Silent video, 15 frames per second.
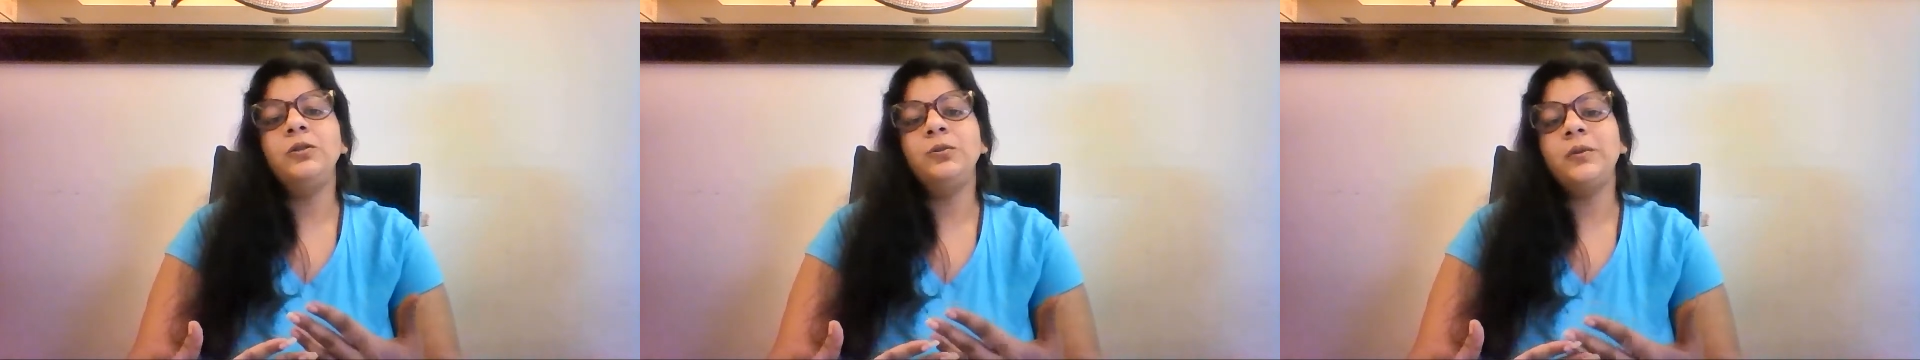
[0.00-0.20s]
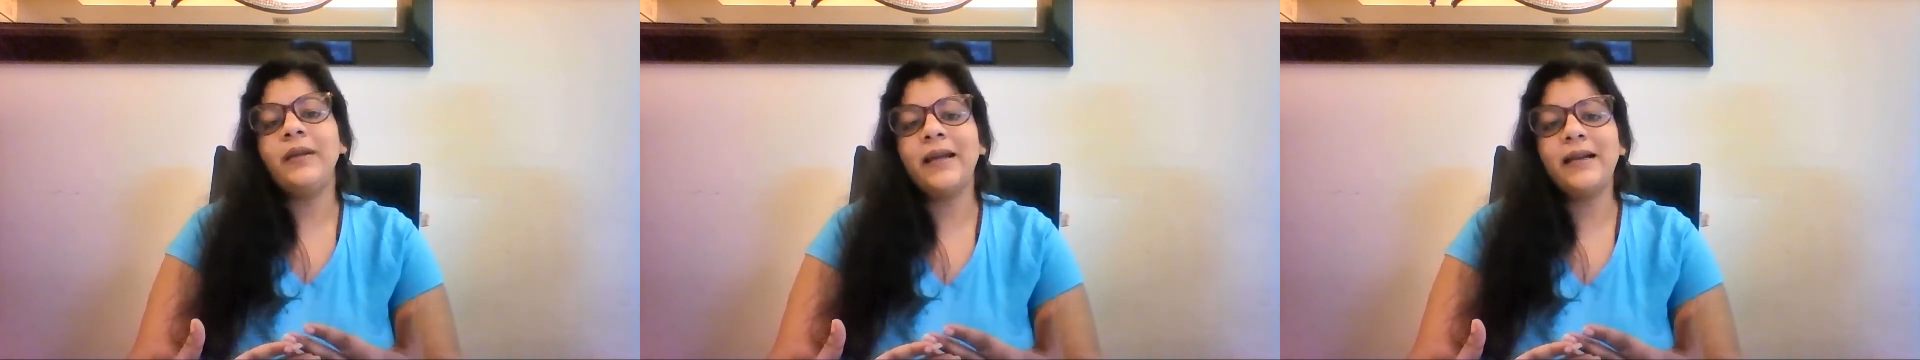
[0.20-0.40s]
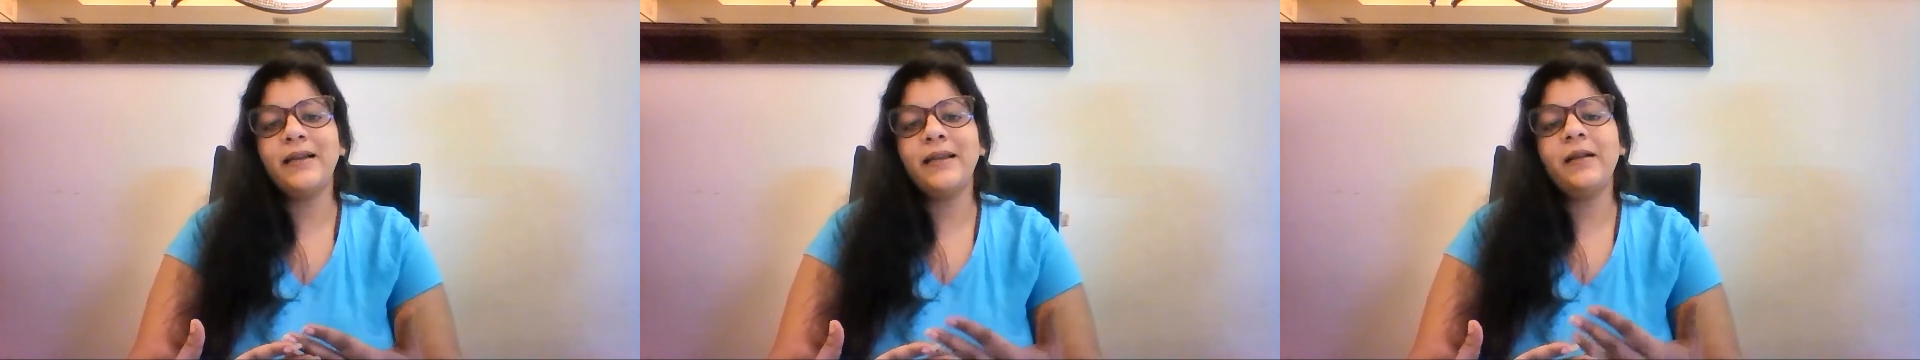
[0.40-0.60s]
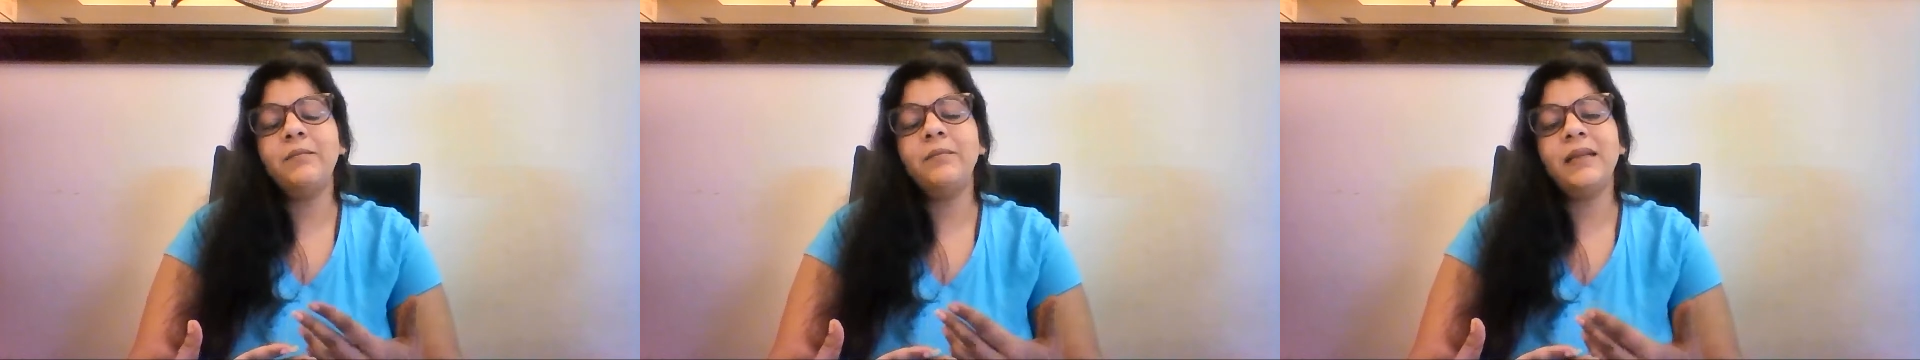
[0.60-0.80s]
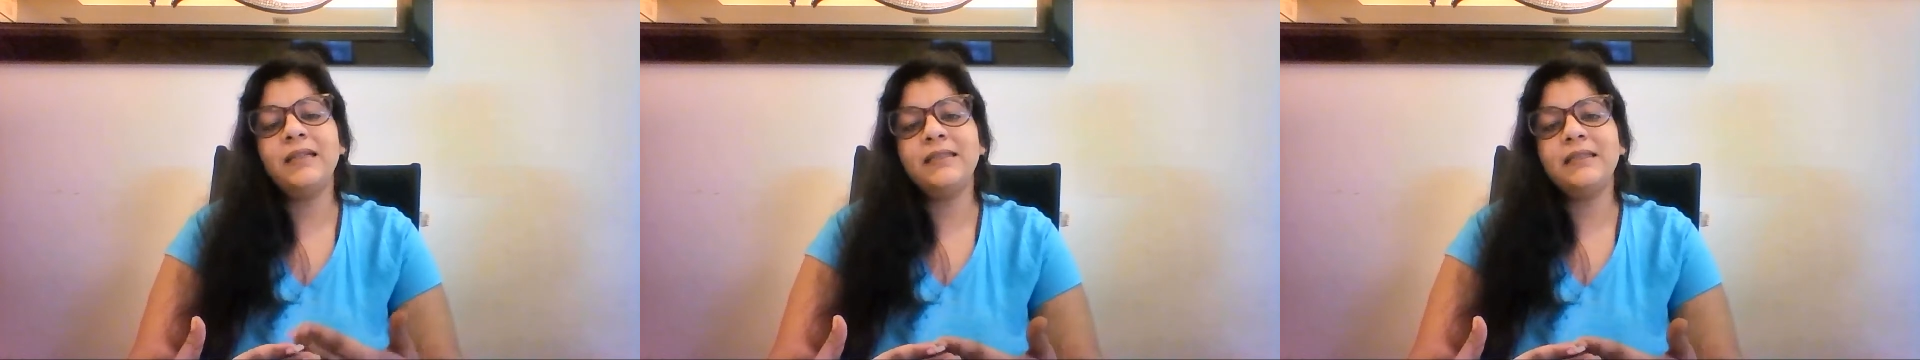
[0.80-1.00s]
to get their
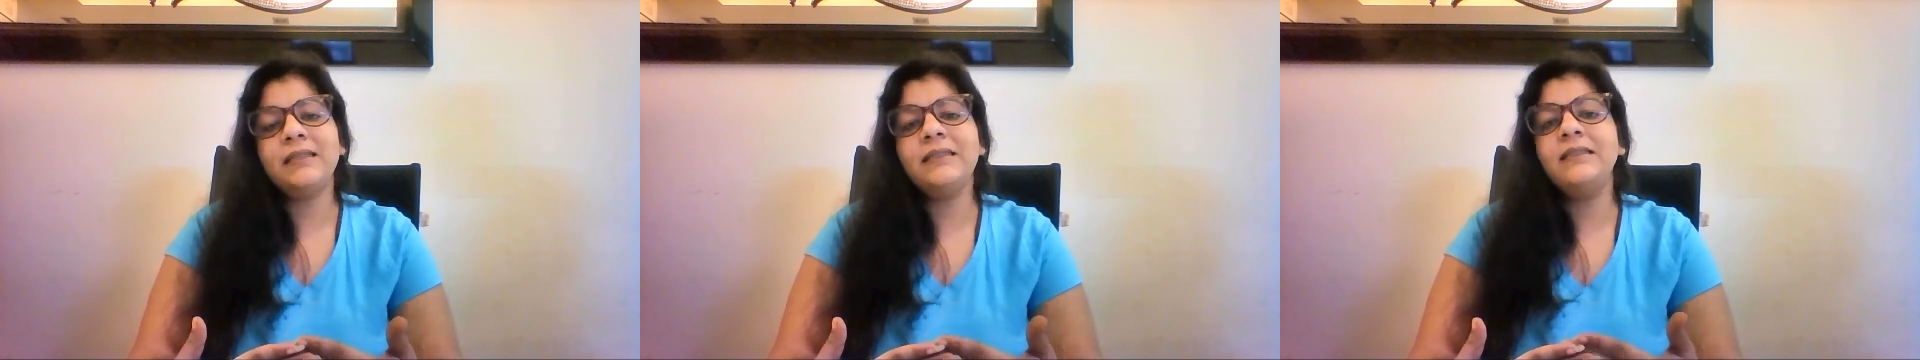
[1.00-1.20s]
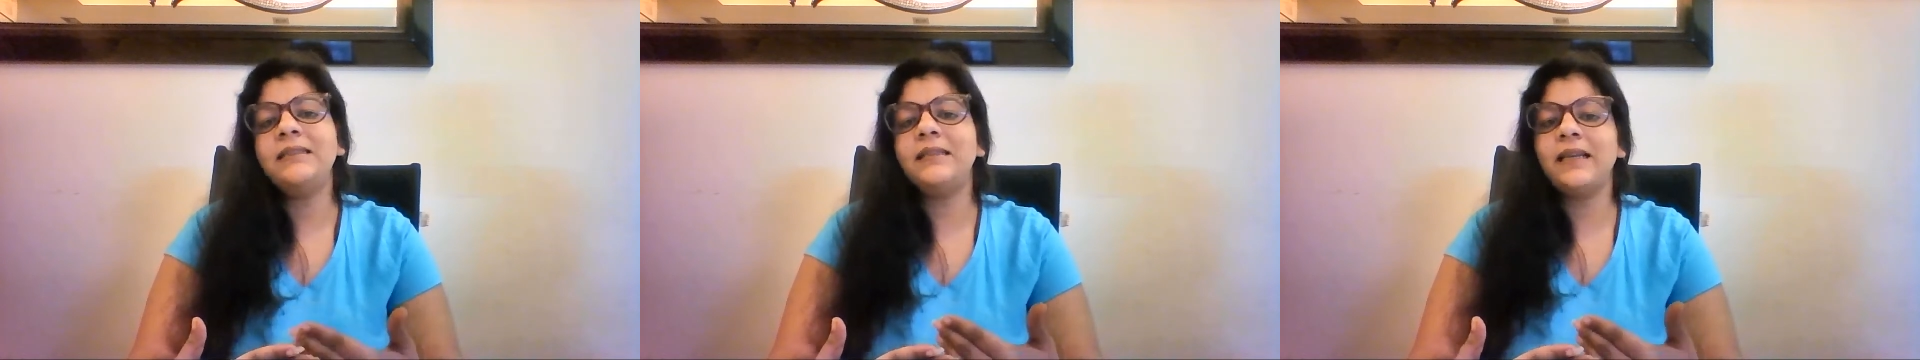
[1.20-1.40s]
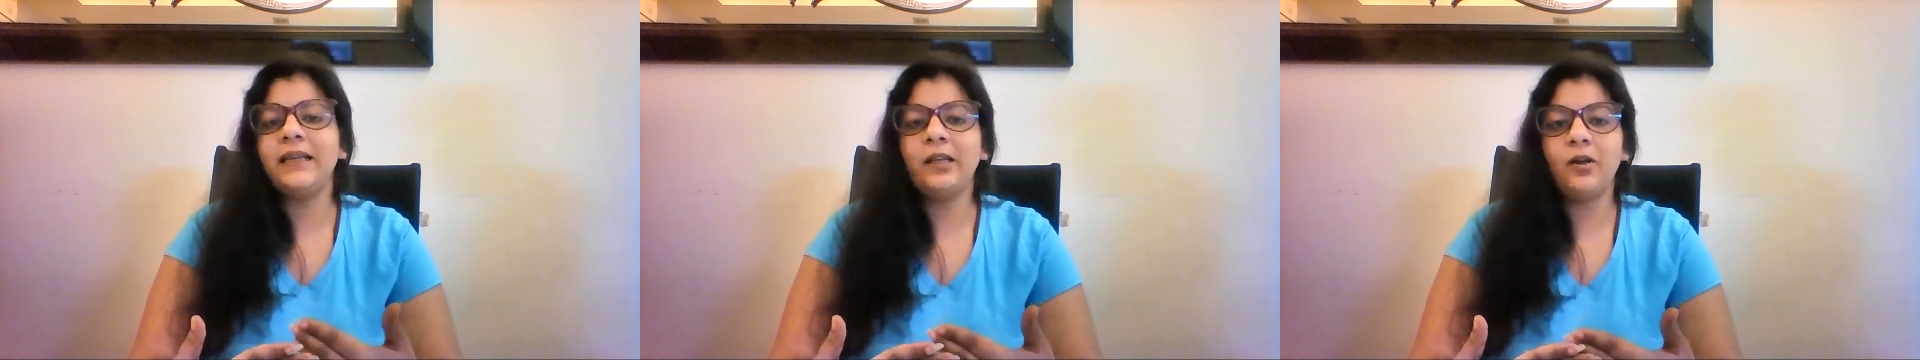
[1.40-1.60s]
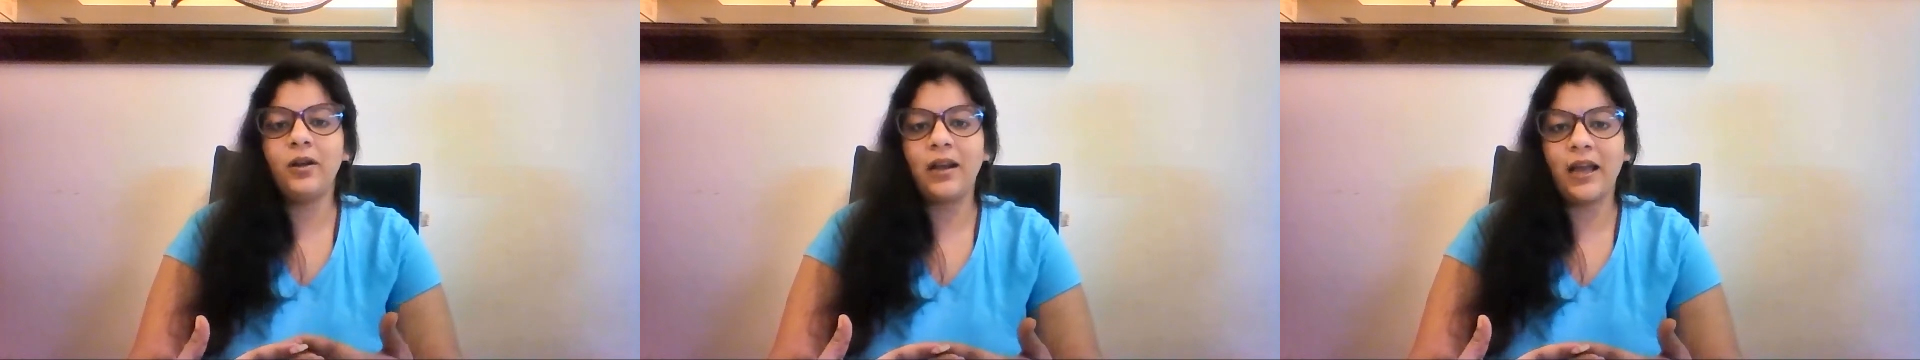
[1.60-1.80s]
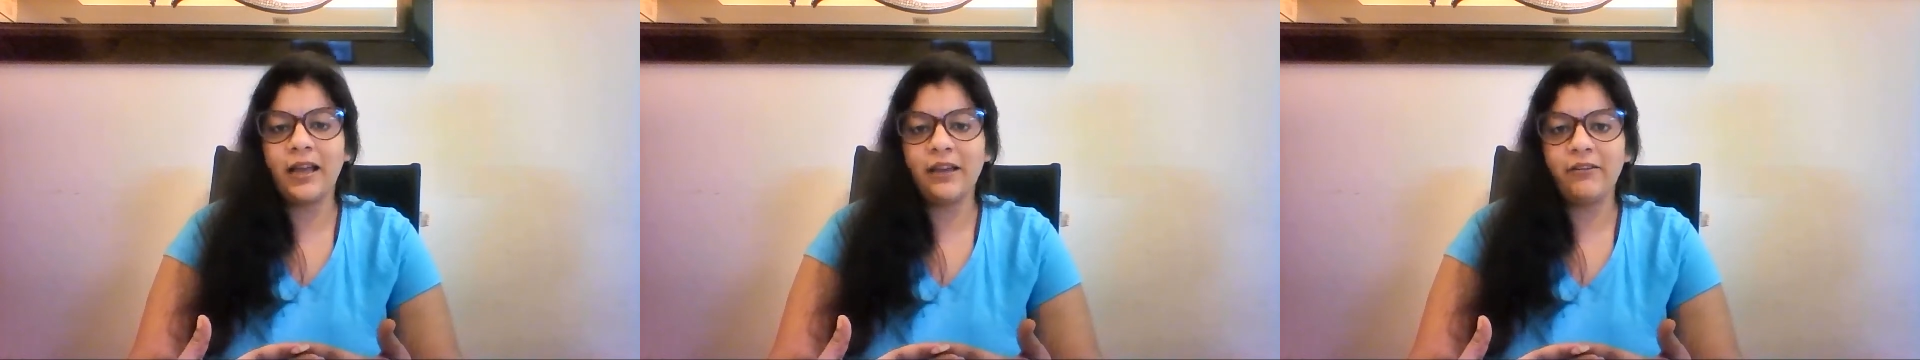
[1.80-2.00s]
blessings in your
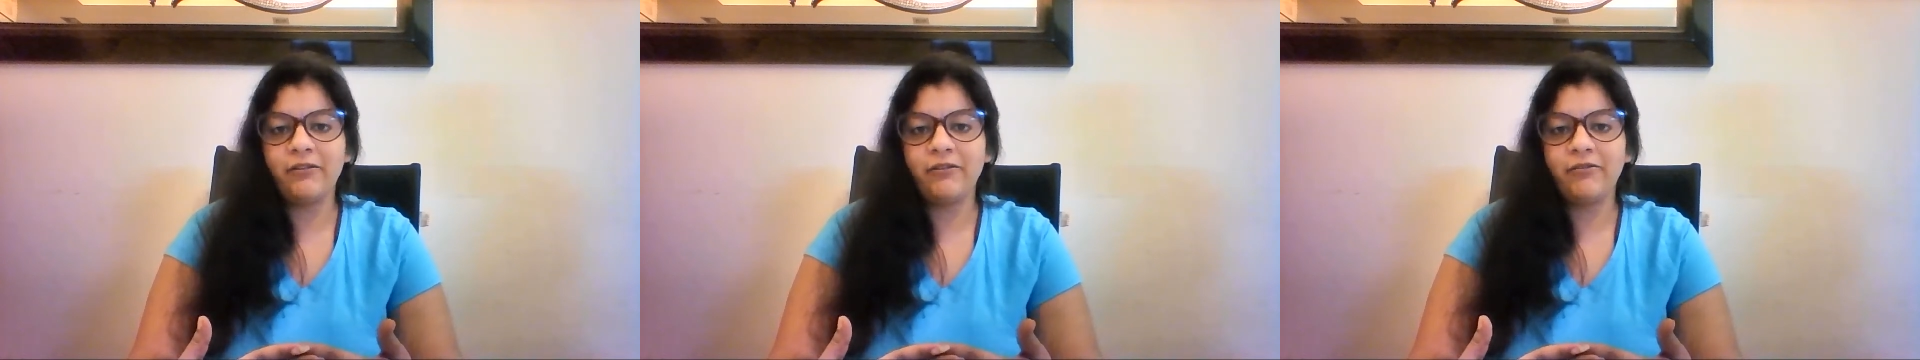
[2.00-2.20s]
life.